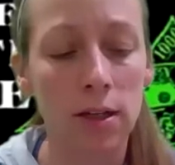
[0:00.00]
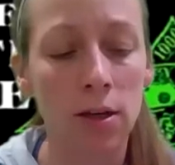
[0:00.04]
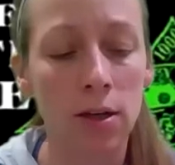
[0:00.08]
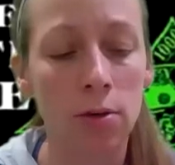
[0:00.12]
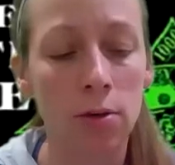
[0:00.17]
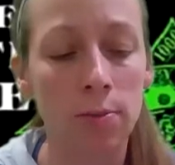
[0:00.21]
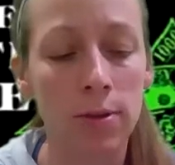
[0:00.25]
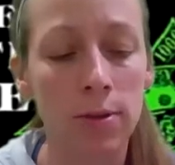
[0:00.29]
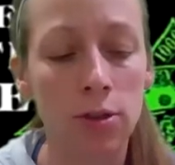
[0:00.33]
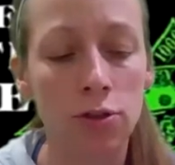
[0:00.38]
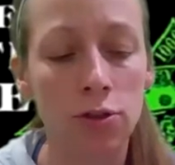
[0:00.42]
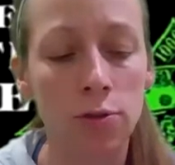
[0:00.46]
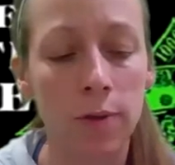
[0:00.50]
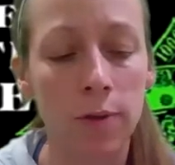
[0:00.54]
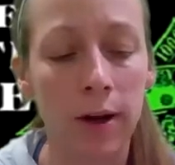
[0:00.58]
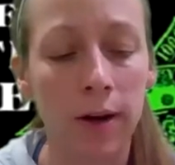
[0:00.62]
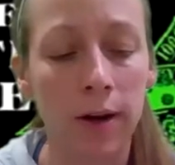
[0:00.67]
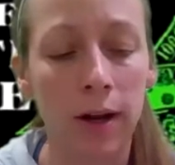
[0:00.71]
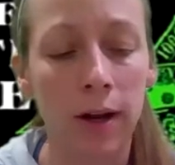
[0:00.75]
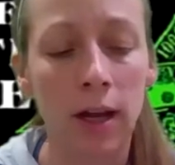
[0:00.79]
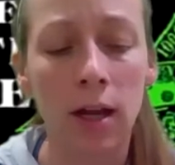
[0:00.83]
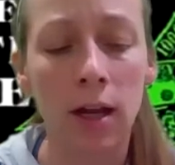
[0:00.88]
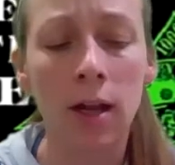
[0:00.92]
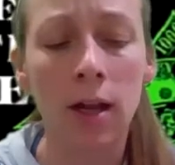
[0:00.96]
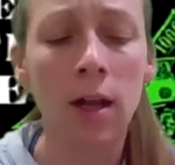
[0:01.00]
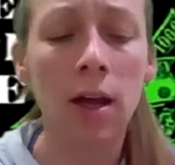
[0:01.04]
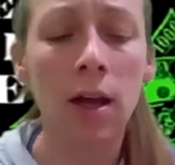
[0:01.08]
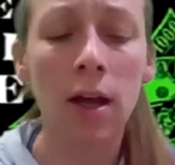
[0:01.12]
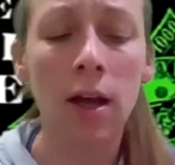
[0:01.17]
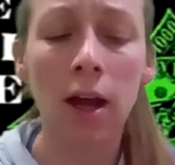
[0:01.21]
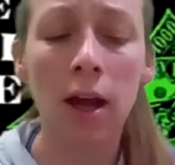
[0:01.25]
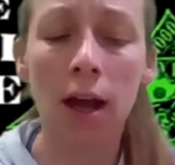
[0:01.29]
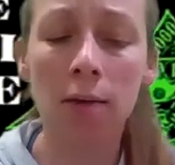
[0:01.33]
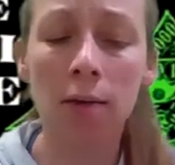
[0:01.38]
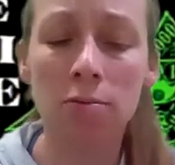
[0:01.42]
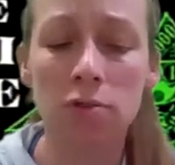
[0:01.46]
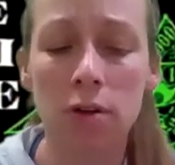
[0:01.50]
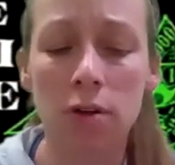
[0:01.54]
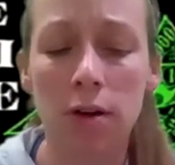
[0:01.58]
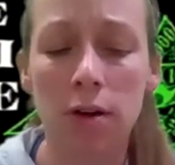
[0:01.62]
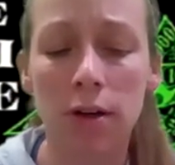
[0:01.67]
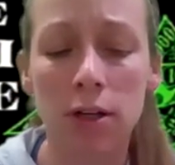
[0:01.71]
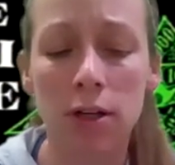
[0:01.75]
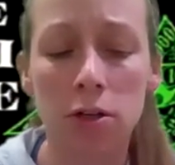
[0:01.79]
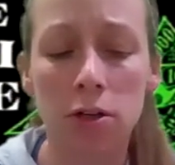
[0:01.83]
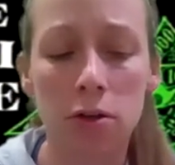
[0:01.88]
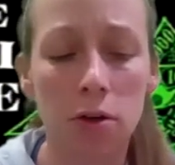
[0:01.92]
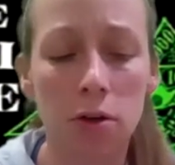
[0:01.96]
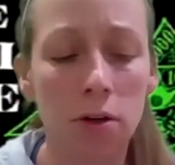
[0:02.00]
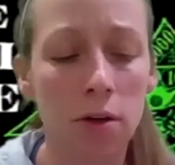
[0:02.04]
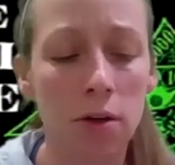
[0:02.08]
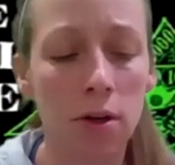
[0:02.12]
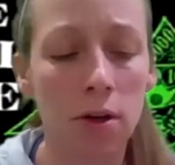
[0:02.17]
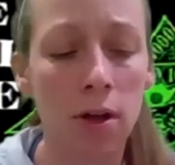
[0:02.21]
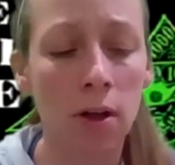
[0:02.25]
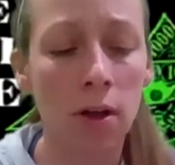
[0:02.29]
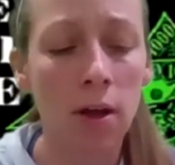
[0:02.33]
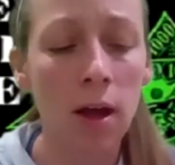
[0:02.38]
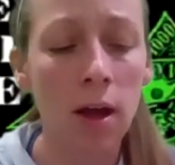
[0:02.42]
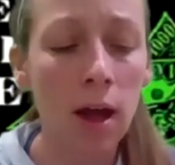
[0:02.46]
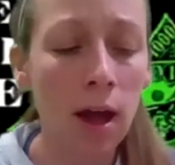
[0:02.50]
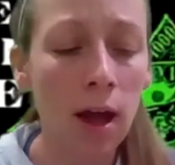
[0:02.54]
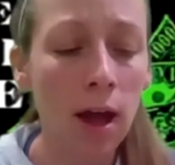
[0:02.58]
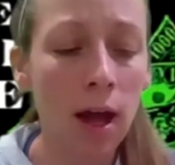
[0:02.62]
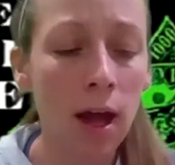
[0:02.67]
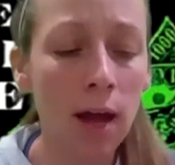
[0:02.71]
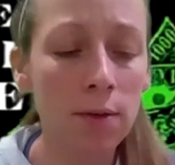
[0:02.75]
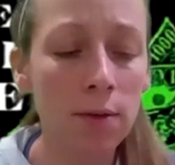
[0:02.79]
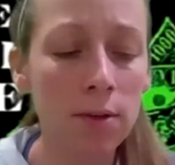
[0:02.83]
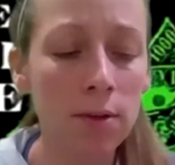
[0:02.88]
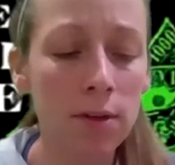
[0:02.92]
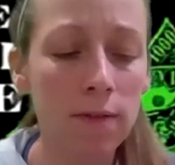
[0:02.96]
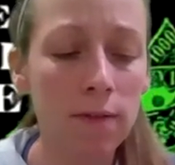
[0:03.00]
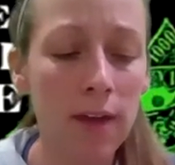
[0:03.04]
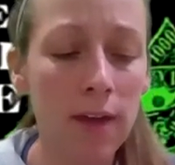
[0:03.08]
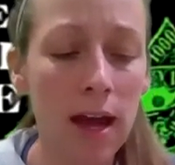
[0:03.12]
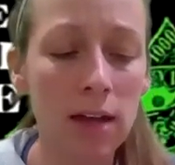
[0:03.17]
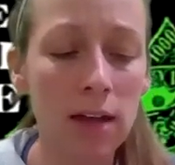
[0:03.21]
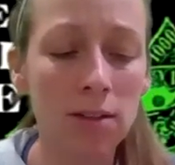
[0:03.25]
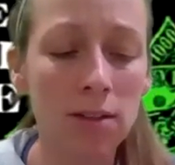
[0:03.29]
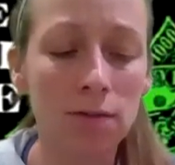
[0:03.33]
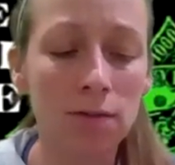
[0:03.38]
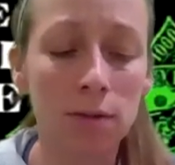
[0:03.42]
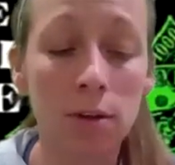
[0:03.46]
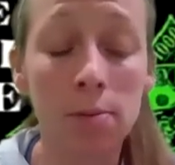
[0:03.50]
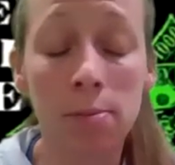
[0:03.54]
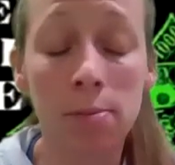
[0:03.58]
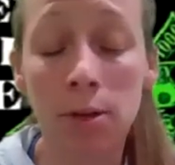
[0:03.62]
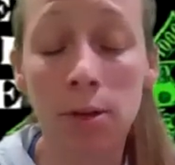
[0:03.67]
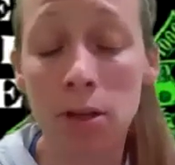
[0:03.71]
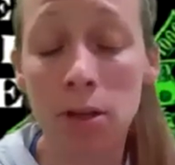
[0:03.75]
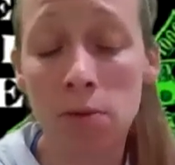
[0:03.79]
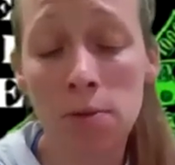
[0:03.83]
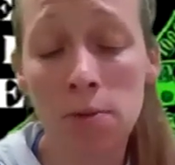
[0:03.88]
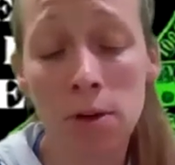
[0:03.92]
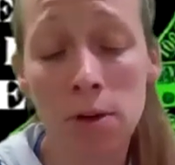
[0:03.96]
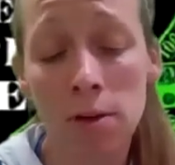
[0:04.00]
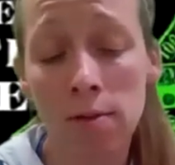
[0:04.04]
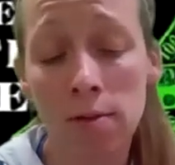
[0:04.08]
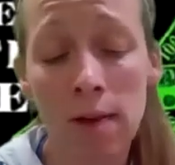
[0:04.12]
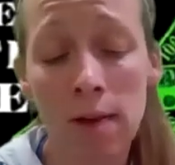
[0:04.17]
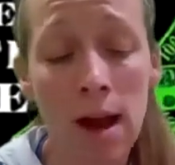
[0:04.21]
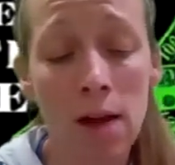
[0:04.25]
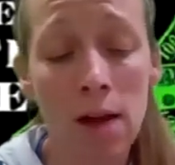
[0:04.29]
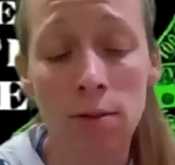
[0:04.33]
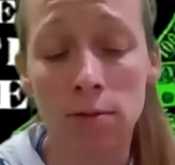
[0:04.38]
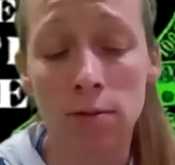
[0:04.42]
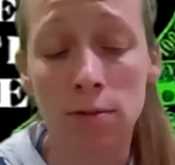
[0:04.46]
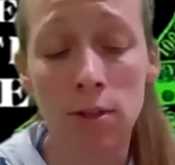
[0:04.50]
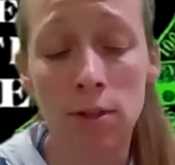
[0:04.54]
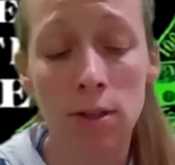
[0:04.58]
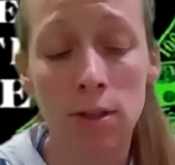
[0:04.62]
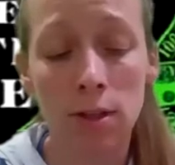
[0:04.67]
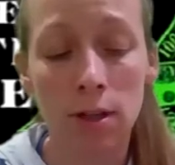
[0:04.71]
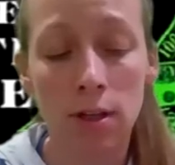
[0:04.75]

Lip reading: obituary. I'm sorry, Turtle. I would have asked for it, but you weren't around.